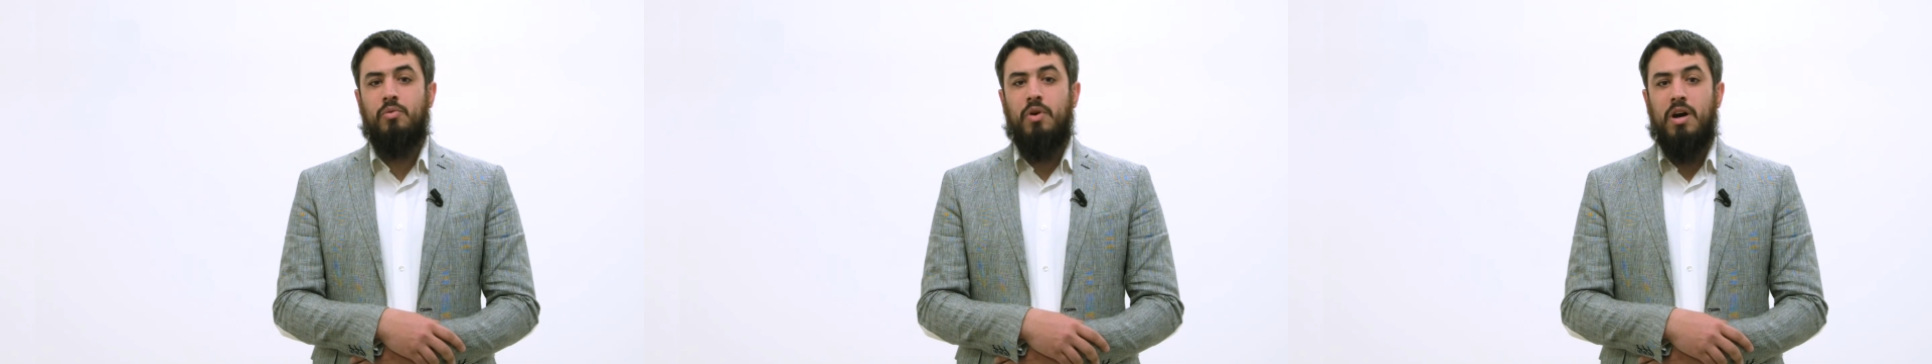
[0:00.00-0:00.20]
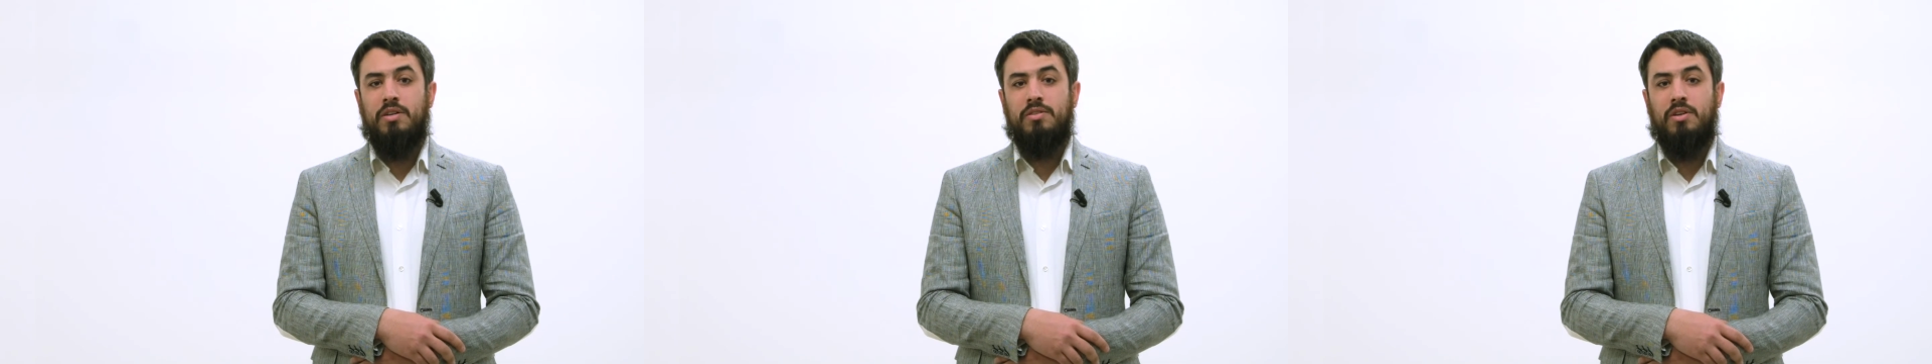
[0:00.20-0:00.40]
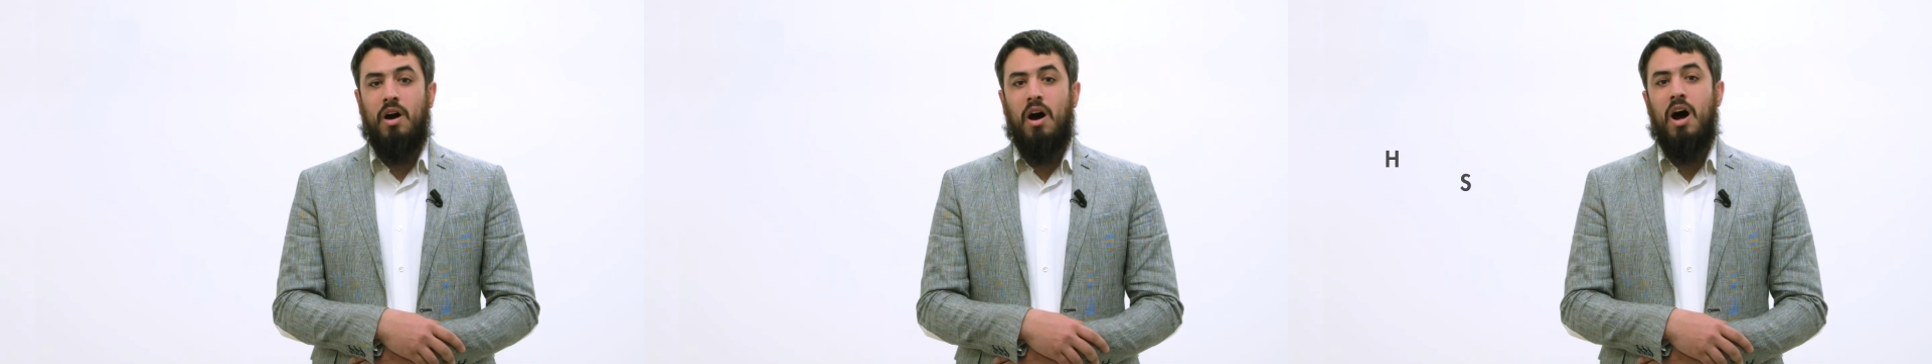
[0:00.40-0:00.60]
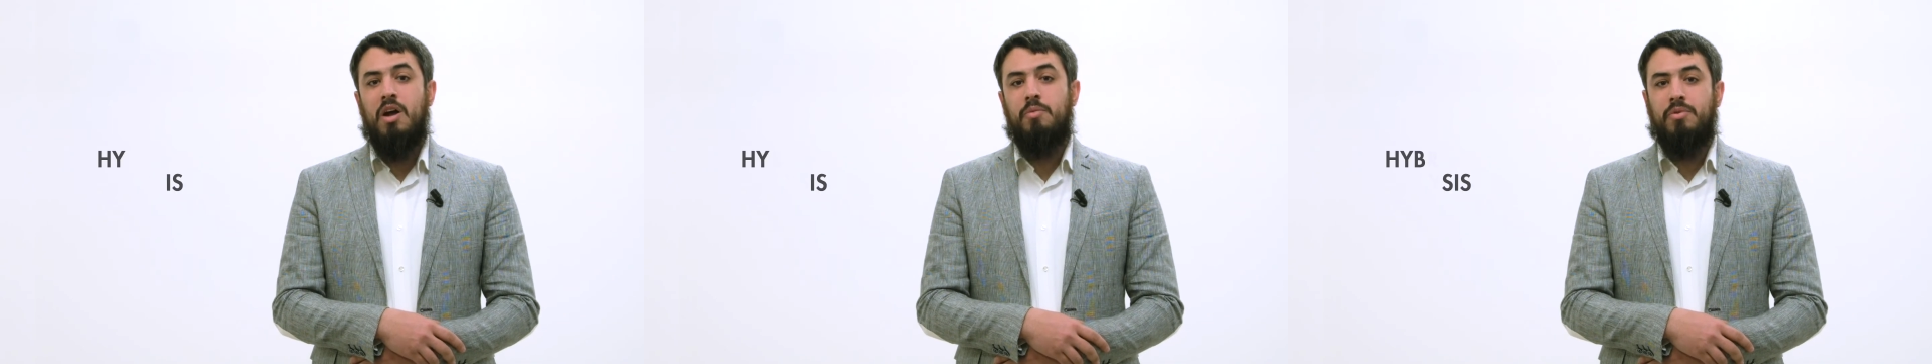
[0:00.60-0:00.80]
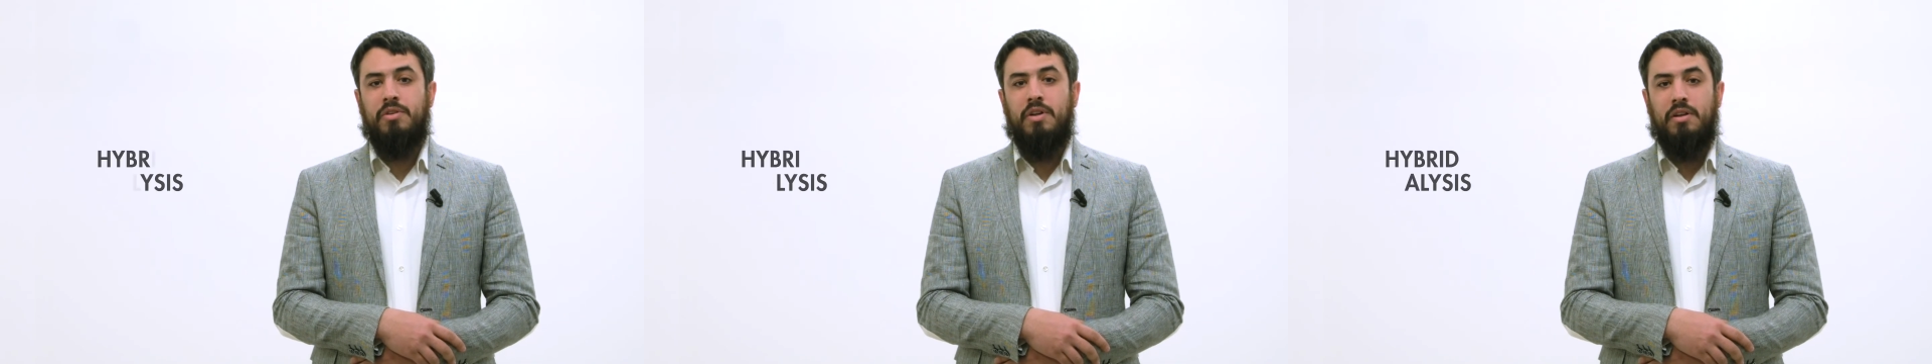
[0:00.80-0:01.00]
as
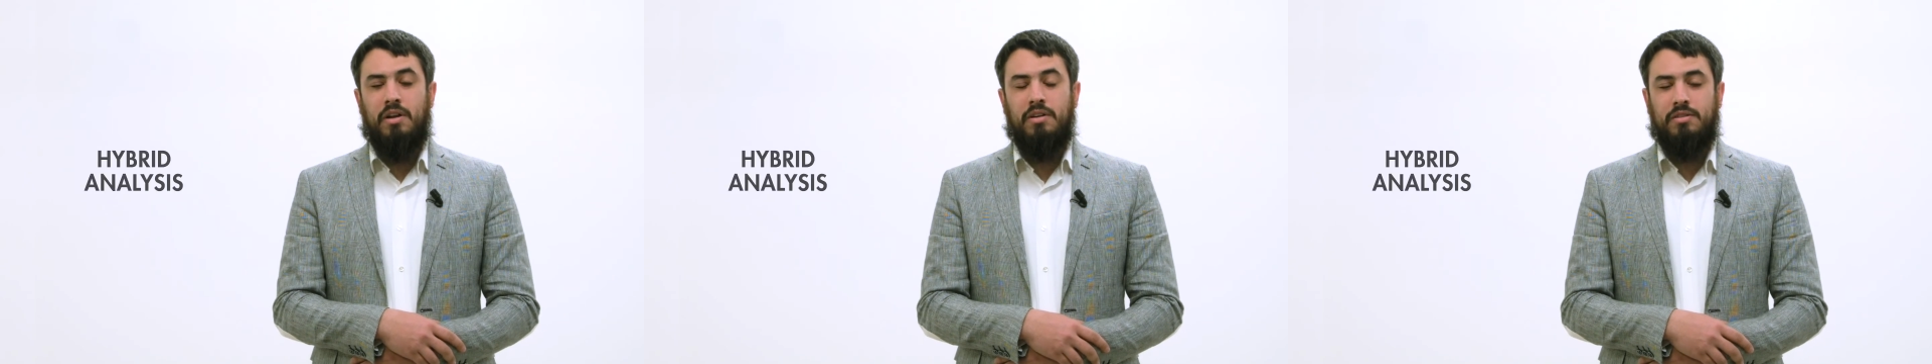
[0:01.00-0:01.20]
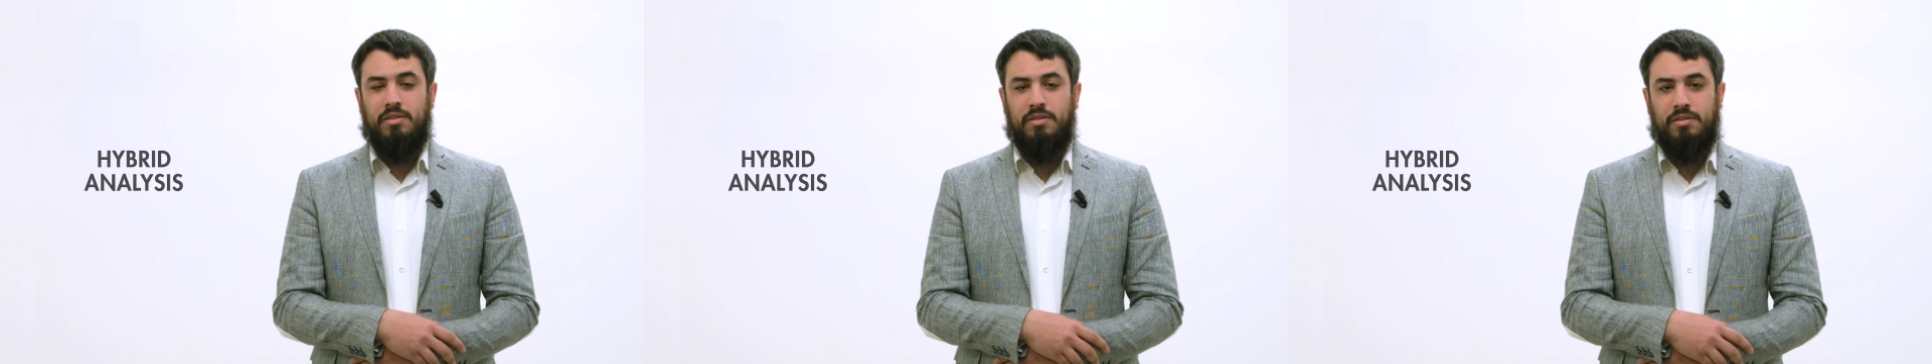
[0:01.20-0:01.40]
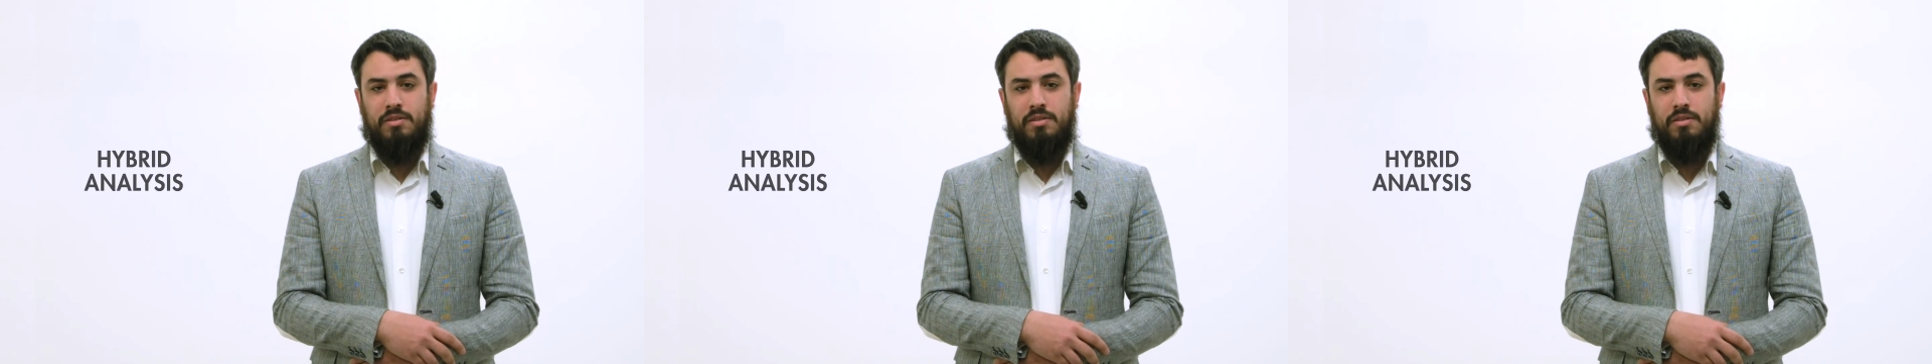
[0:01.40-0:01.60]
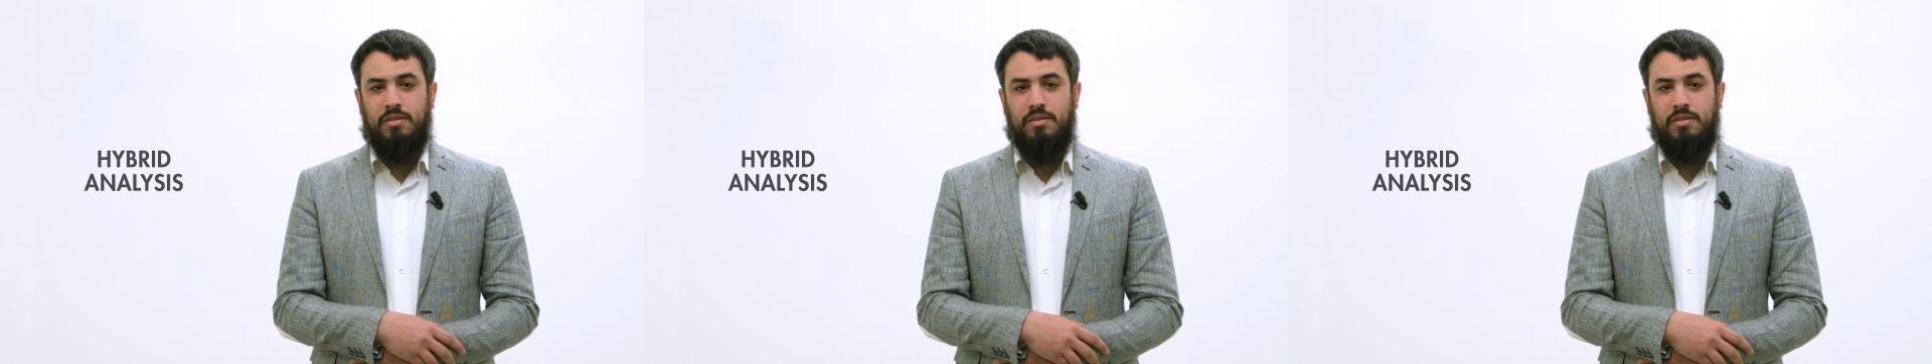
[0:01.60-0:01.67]
hybrid analysis.